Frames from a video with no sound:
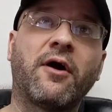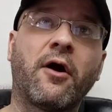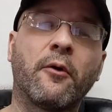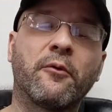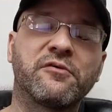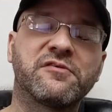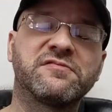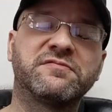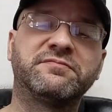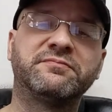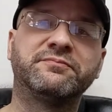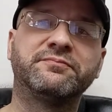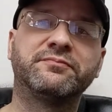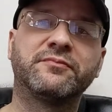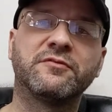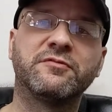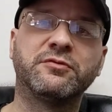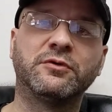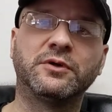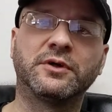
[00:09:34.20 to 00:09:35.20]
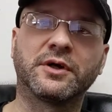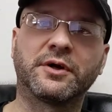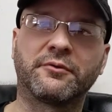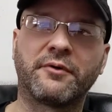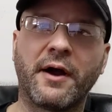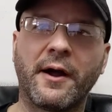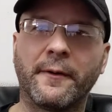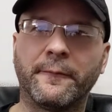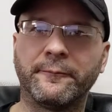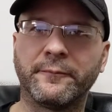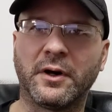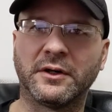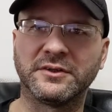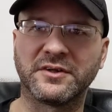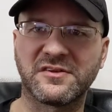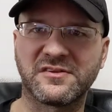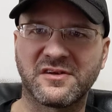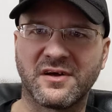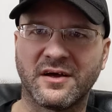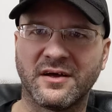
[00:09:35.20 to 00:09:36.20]
was fooling around on
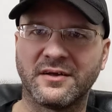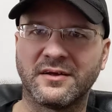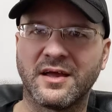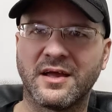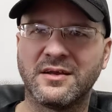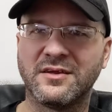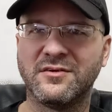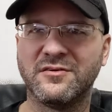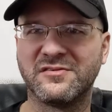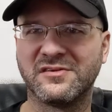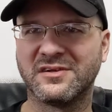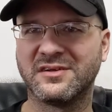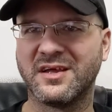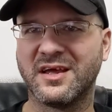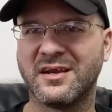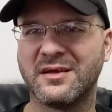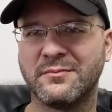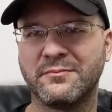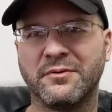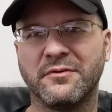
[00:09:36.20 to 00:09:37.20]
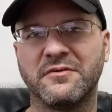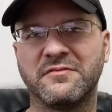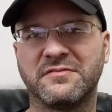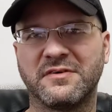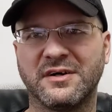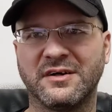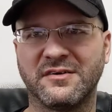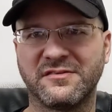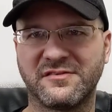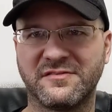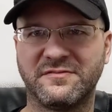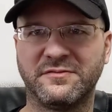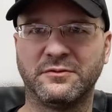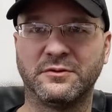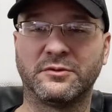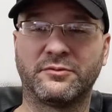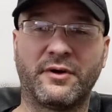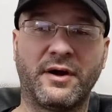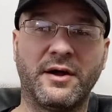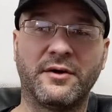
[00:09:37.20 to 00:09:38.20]
the side and using dating profiles to
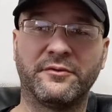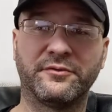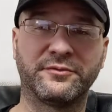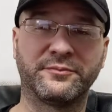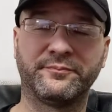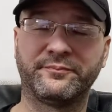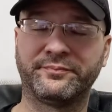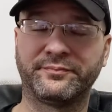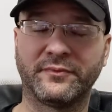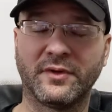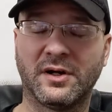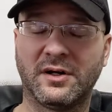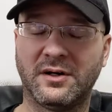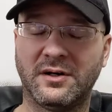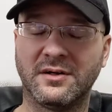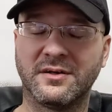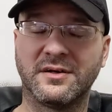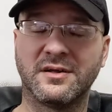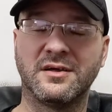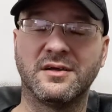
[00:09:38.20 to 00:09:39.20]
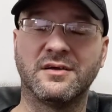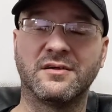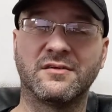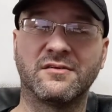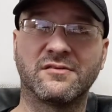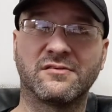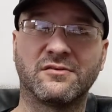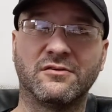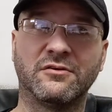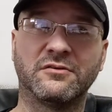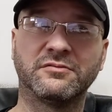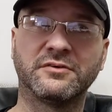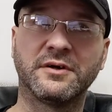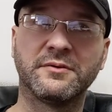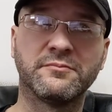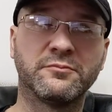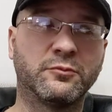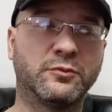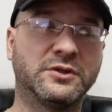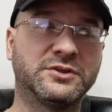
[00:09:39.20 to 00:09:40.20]
fool around on his
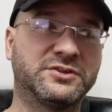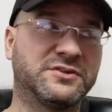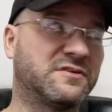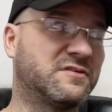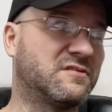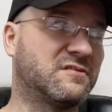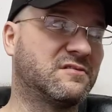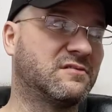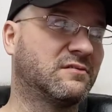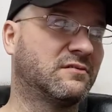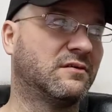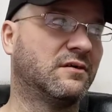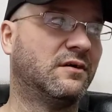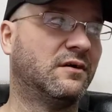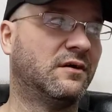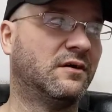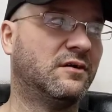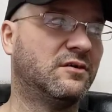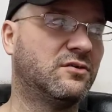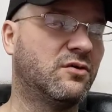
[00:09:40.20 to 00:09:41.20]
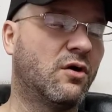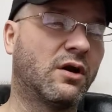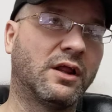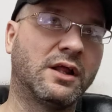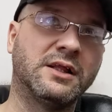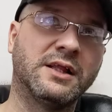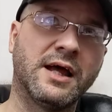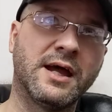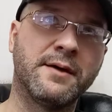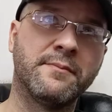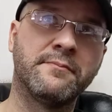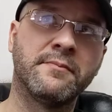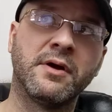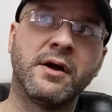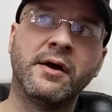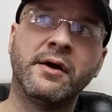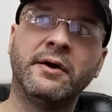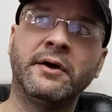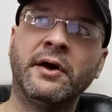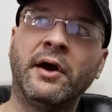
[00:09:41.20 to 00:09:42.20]
girlfriend, which is totally lame
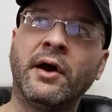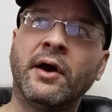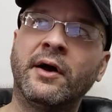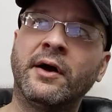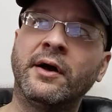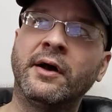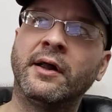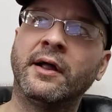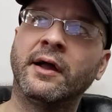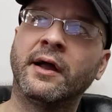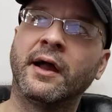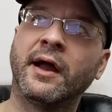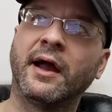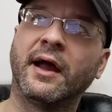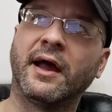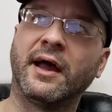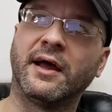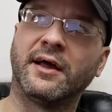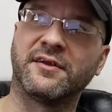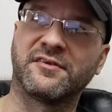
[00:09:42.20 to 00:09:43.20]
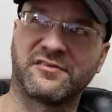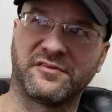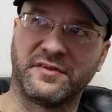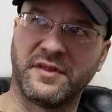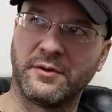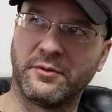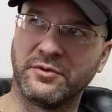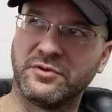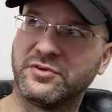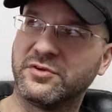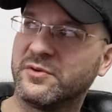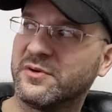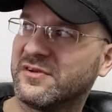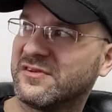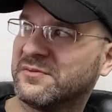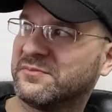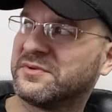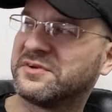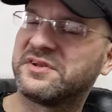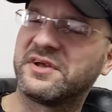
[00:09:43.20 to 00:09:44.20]
and so they were doing
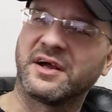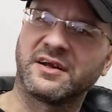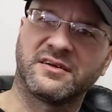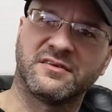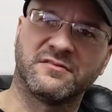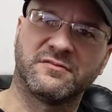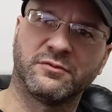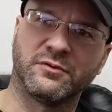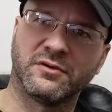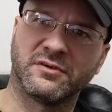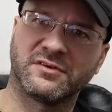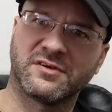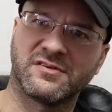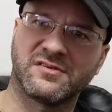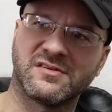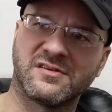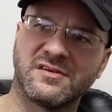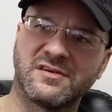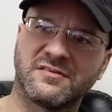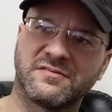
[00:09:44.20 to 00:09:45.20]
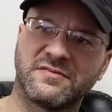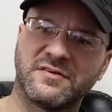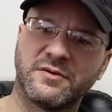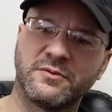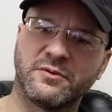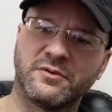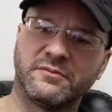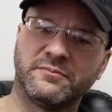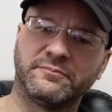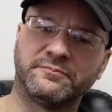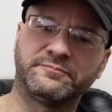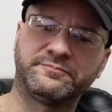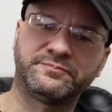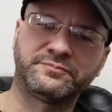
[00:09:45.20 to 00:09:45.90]
some detective work to see if he would